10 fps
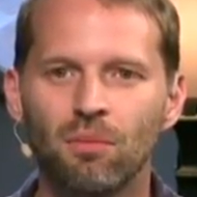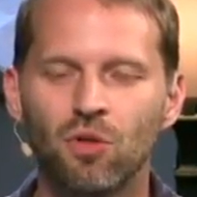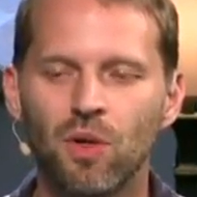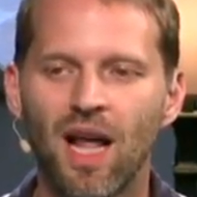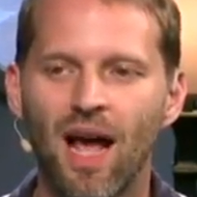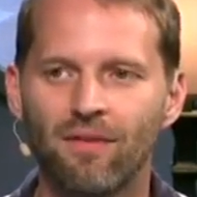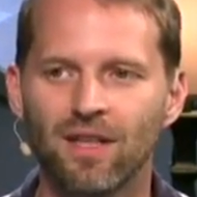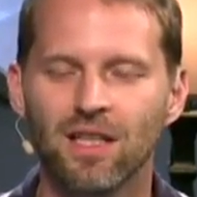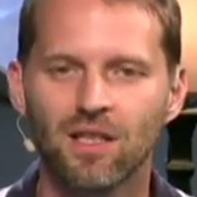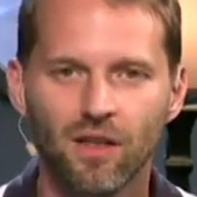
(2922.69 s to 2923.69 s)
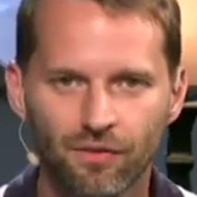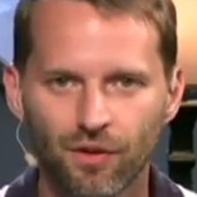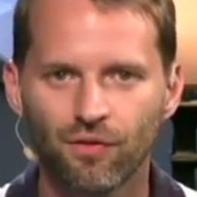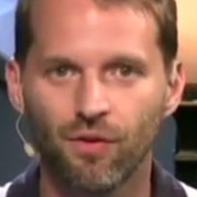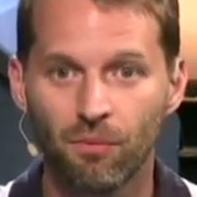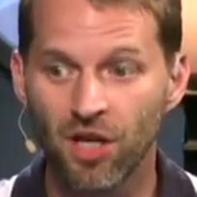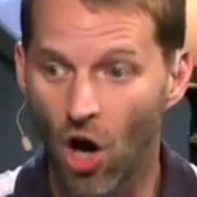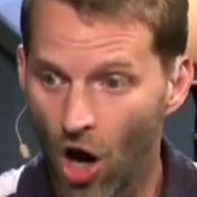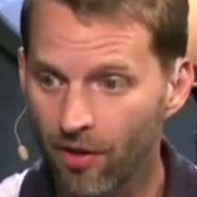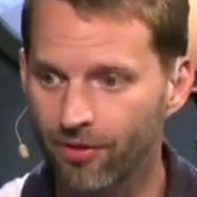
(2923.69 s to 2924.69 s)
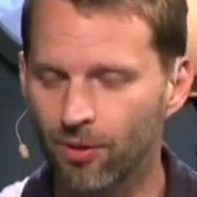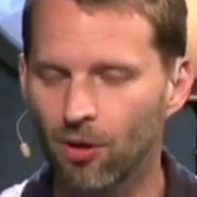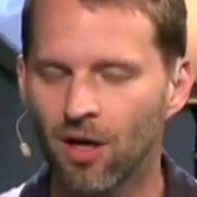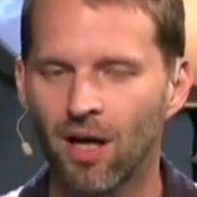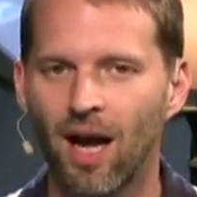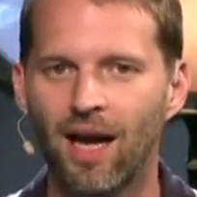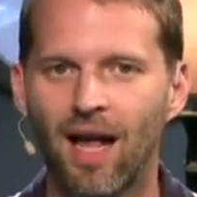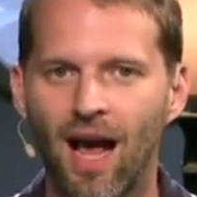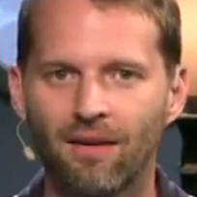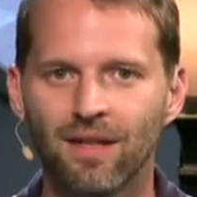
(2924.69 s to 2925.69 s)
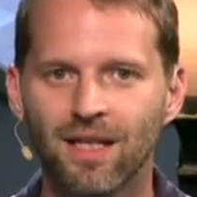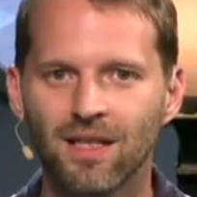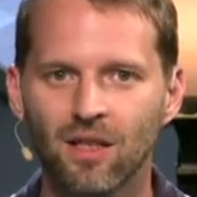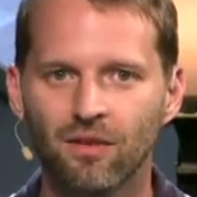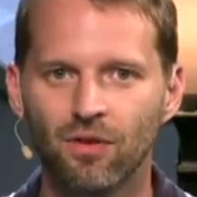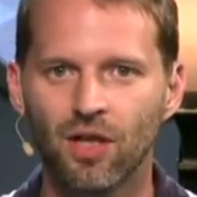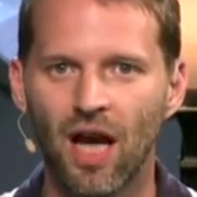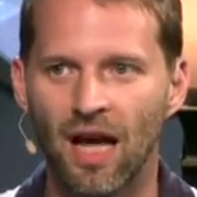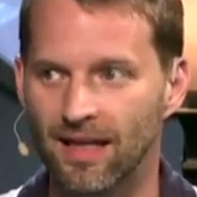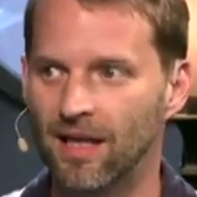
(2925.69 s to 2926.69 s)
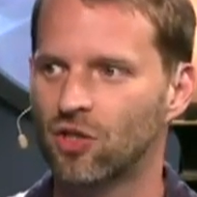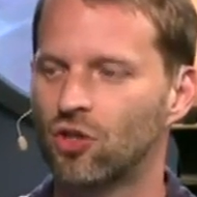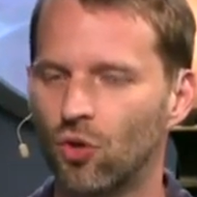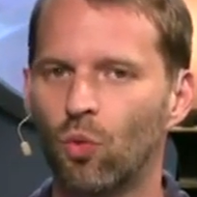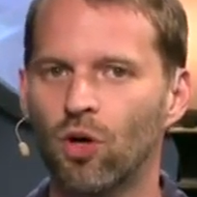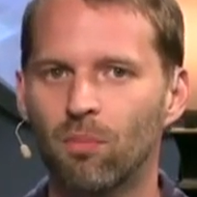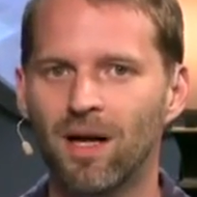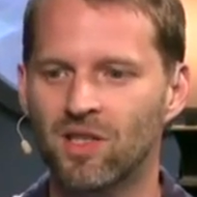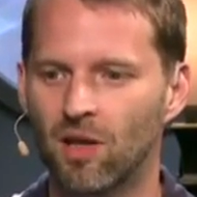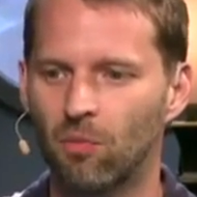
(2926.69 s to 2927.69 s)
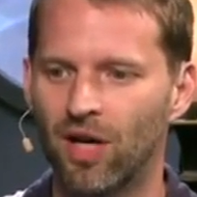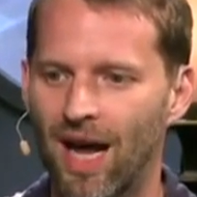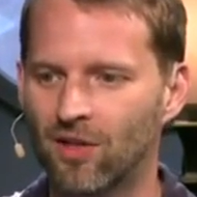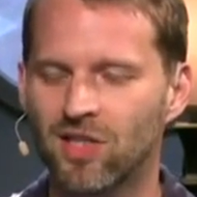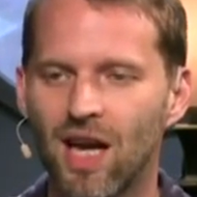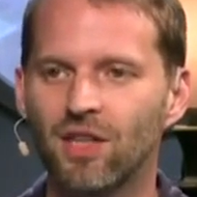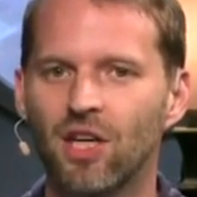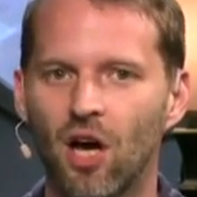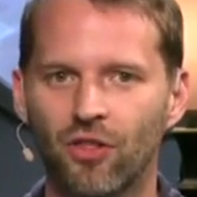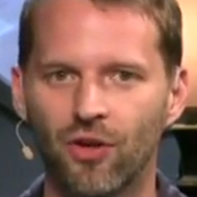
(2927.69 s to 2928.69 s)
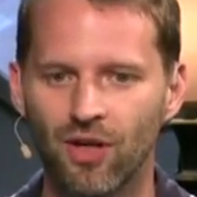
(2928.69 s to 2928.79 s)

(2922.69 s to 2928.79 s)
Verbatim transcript: between having it delivered from the author and having it delivered against your will by someone outside the author.